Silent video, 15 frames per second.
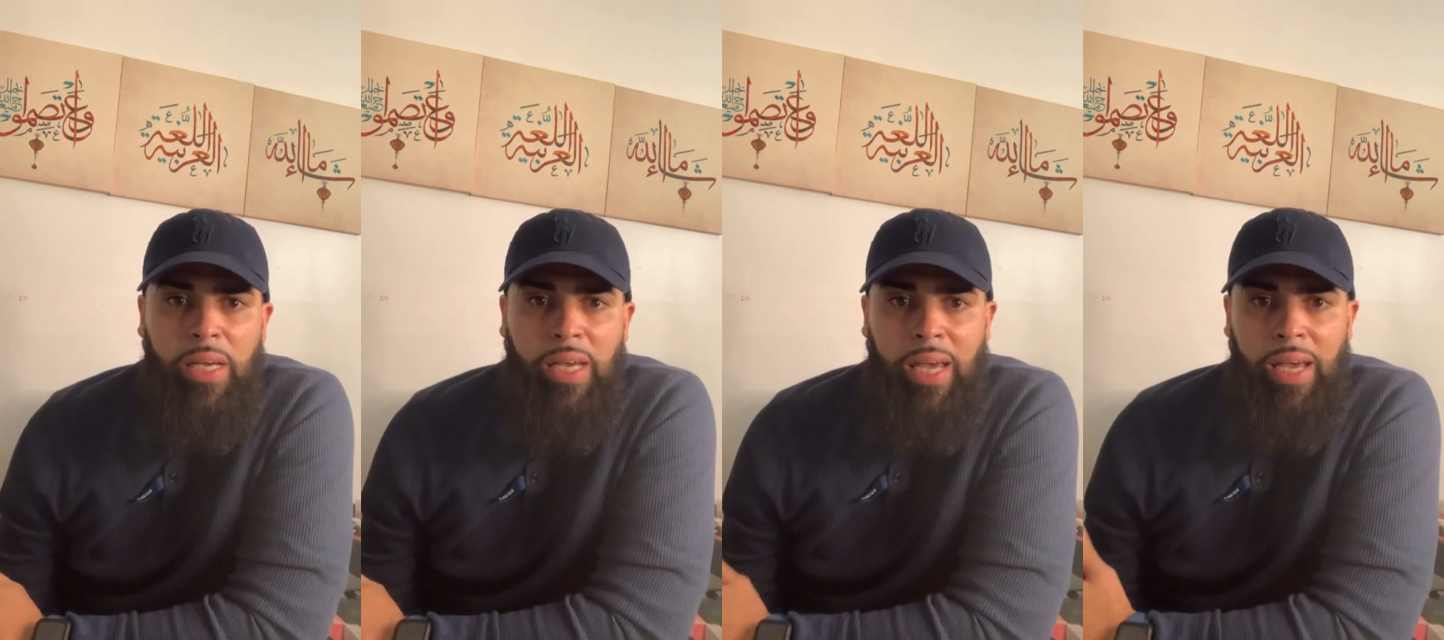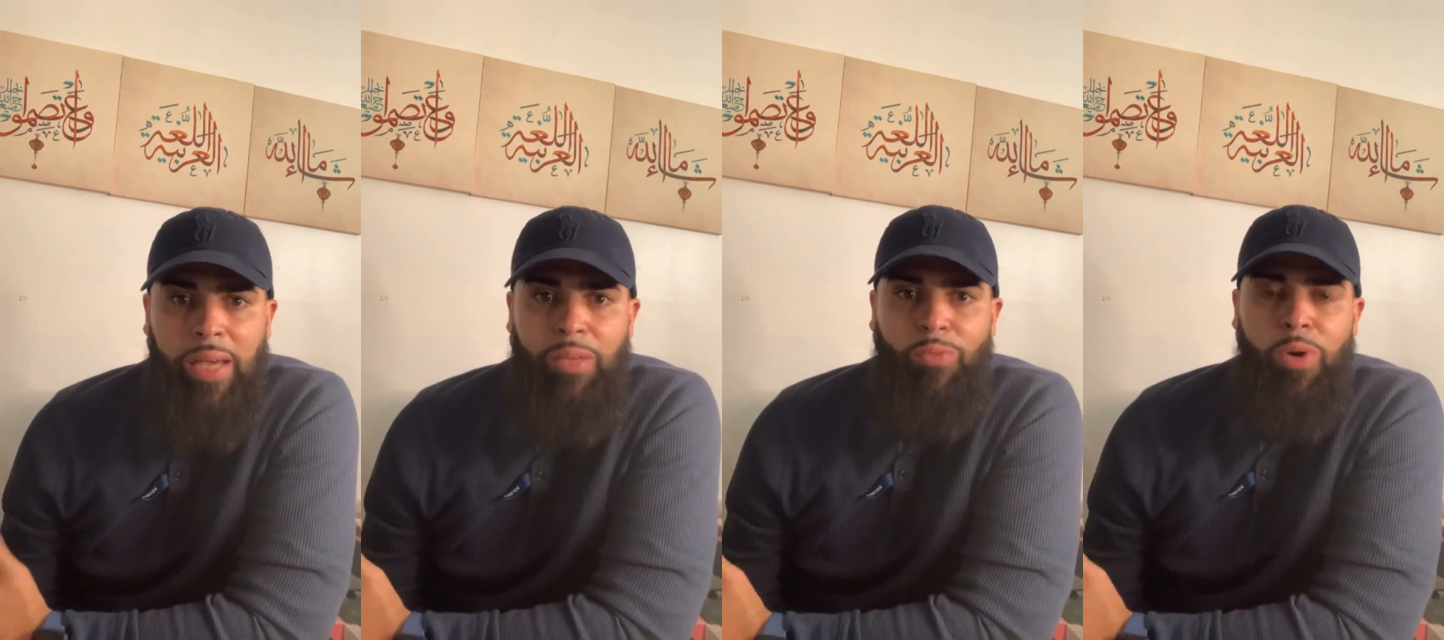
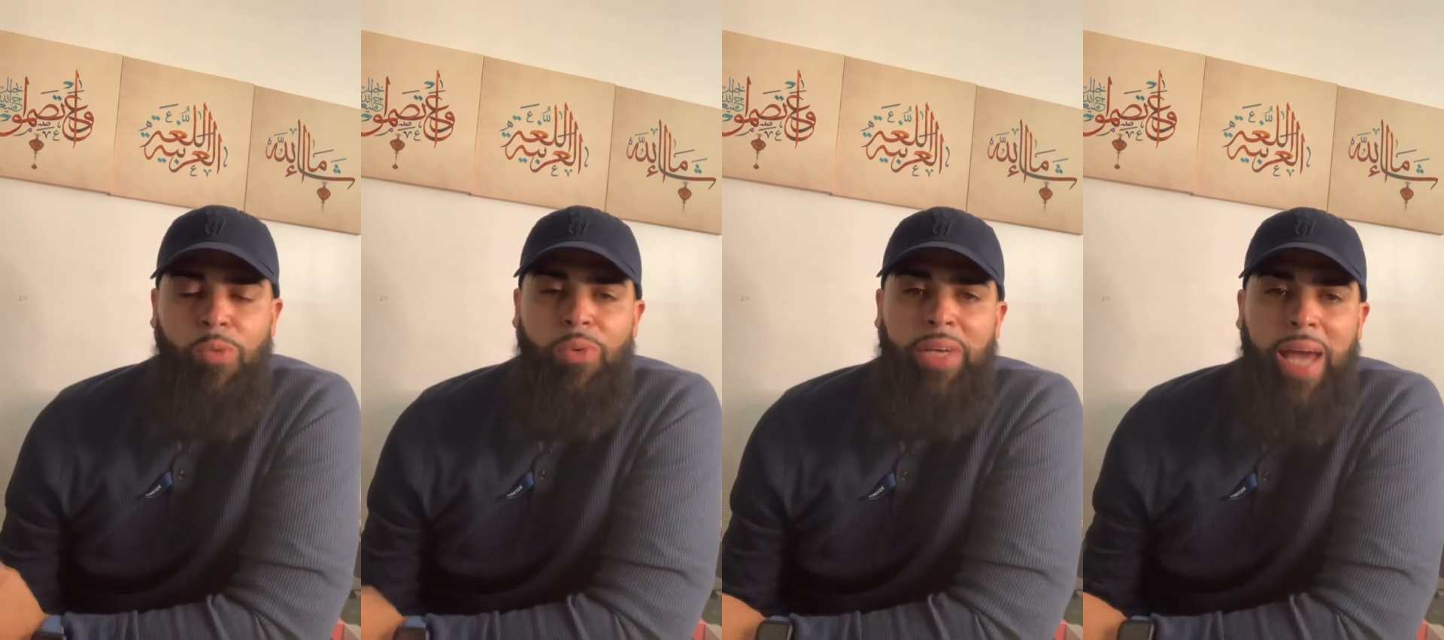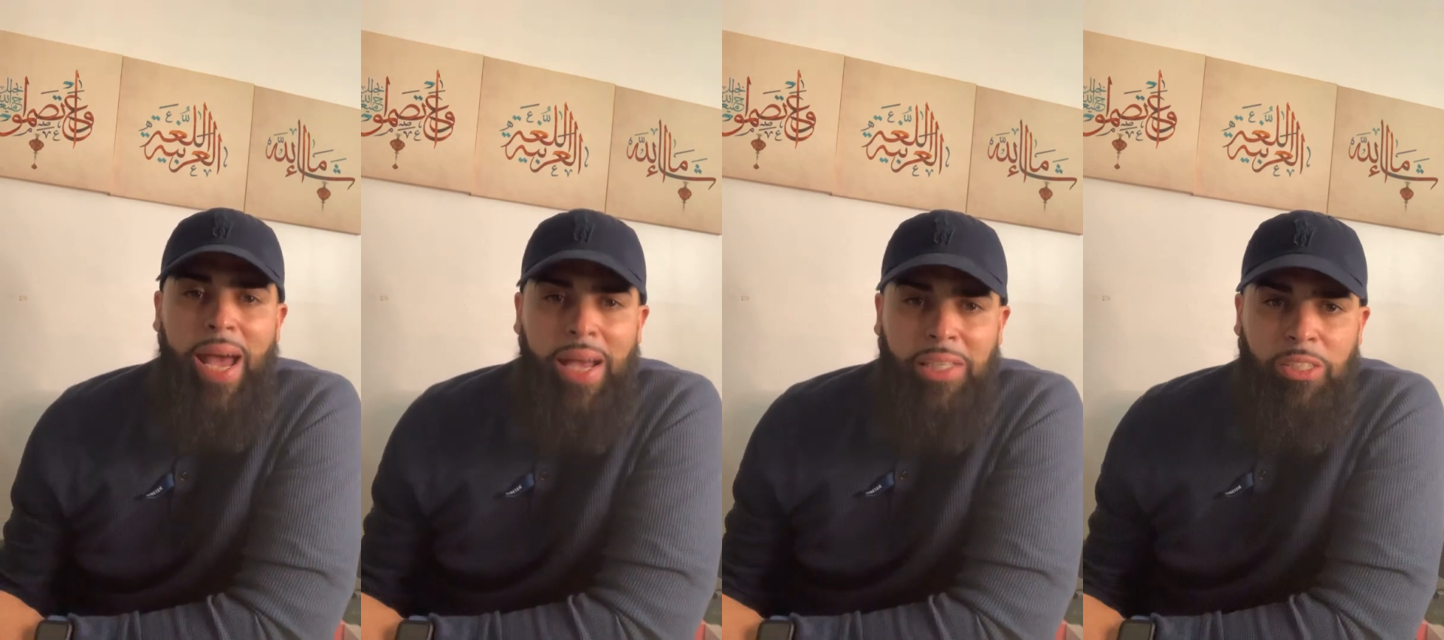And when we
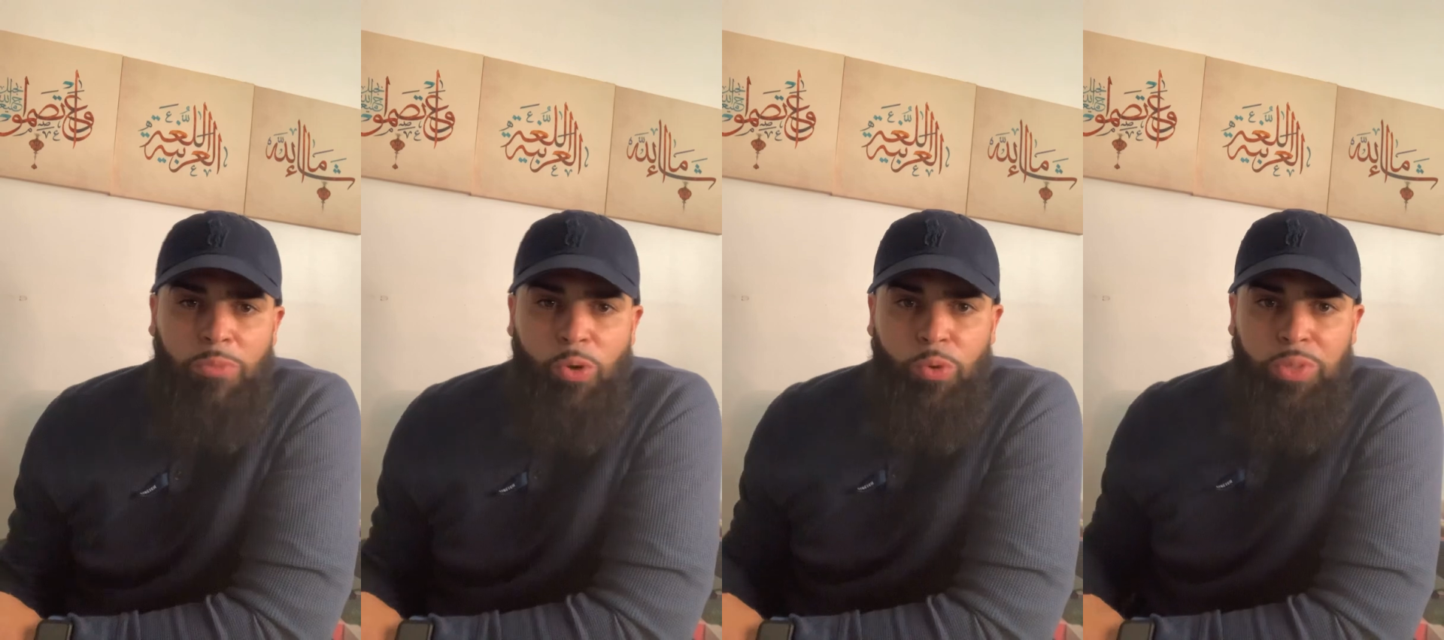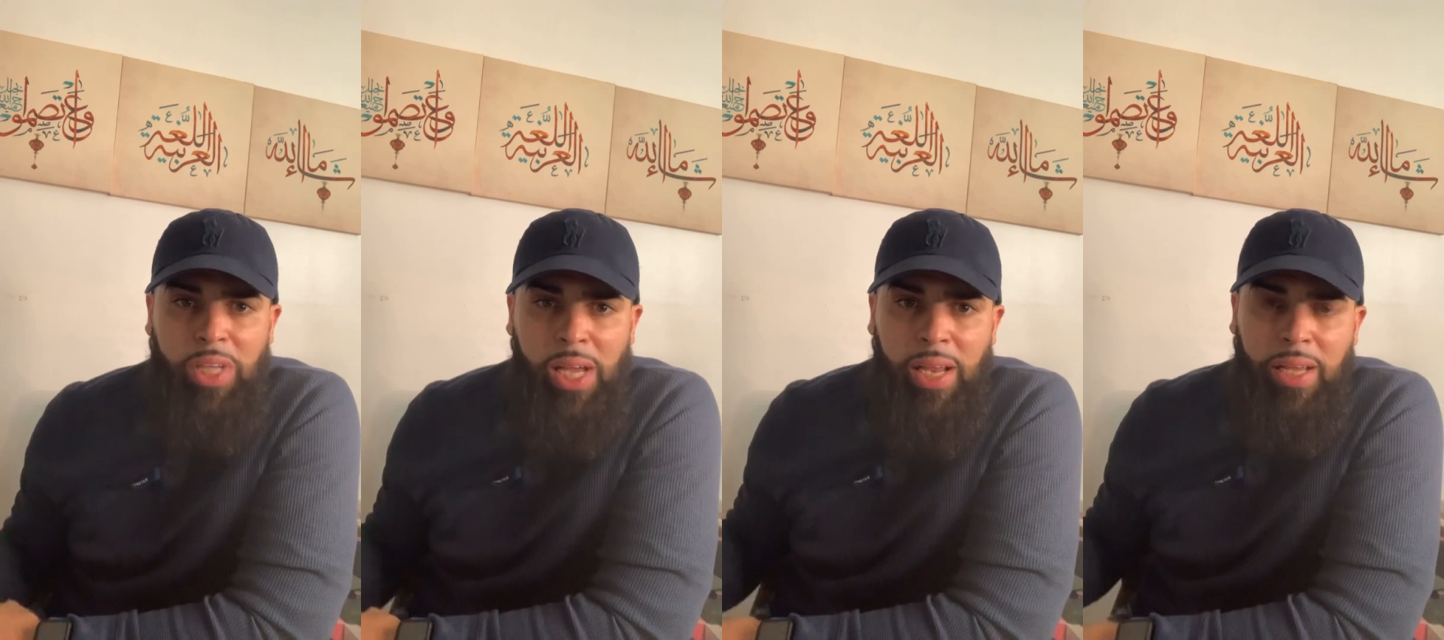asked them who
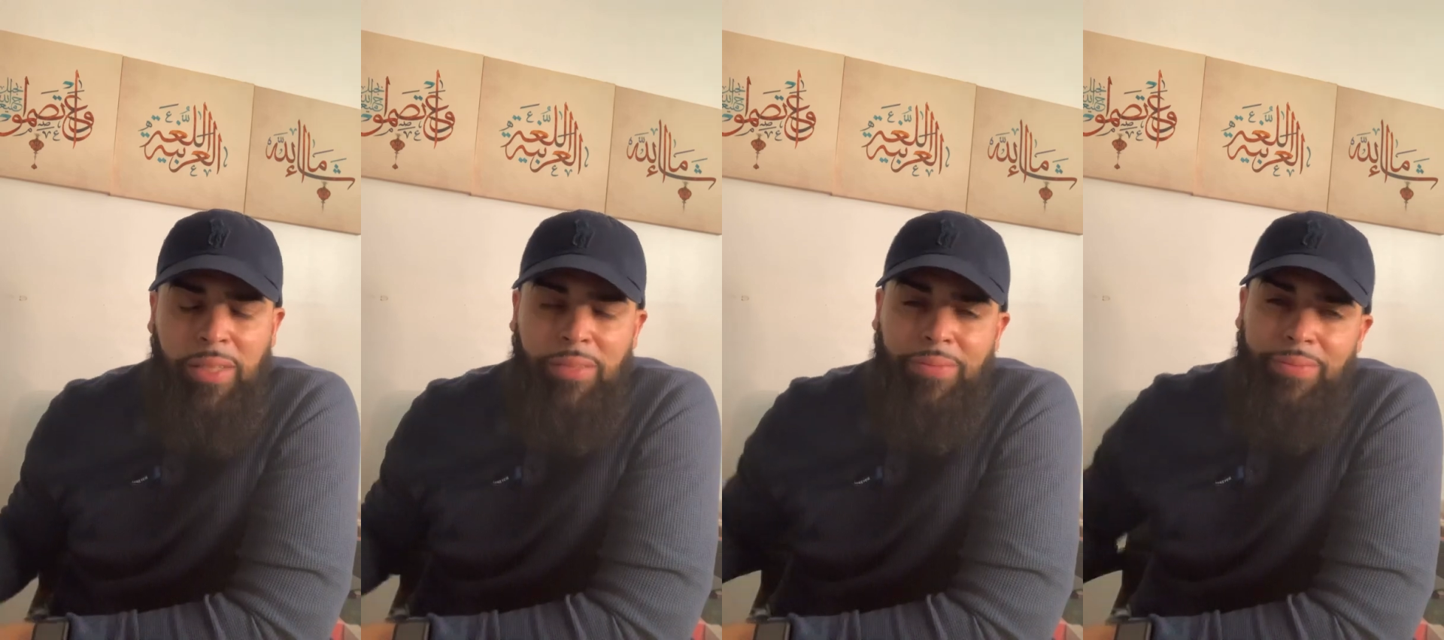did it,